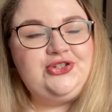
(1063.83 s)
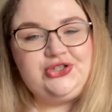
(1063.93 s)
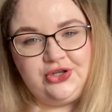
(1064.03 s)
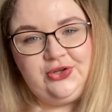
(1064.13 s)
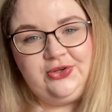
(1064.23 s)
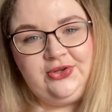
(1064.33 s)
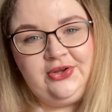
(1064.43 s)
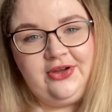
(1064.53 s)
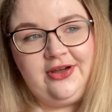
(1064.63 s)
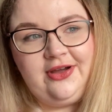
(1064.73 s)
two
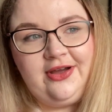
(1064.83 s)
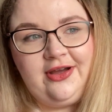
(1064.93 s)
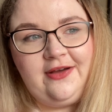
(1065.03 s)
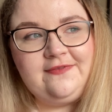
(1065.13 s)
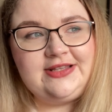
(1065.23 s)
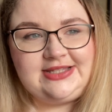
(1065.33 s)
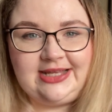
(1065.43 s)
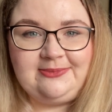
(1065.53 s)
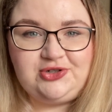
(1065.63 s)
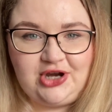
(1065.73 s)
of the
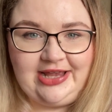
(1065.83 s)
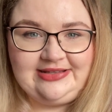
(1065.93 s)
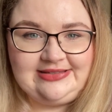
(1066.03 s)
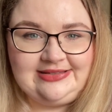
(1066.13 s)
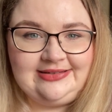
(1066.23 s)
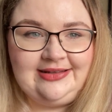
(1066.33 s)
same address